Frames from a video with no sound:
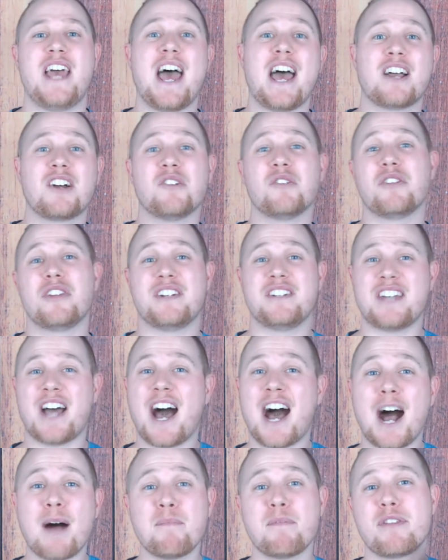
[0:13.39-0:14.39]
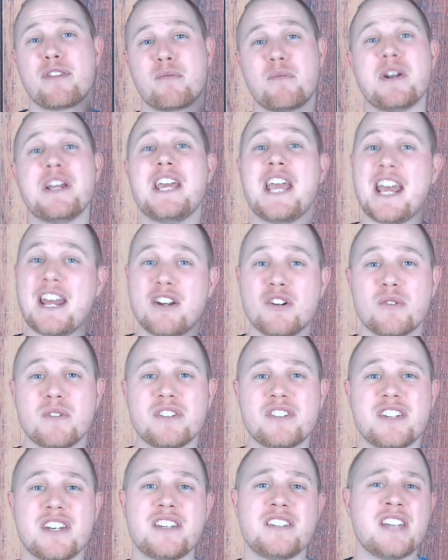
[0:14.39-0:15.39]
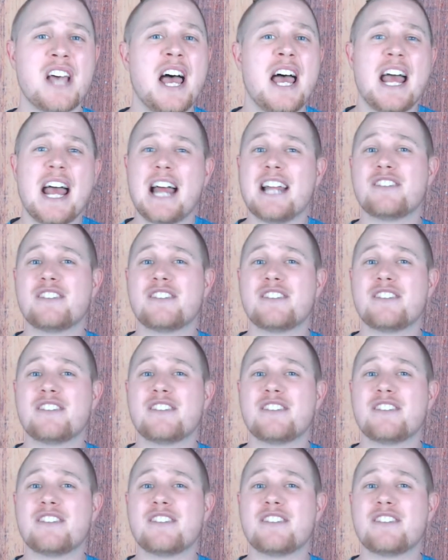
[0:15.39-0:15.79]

tackle the top three hindrances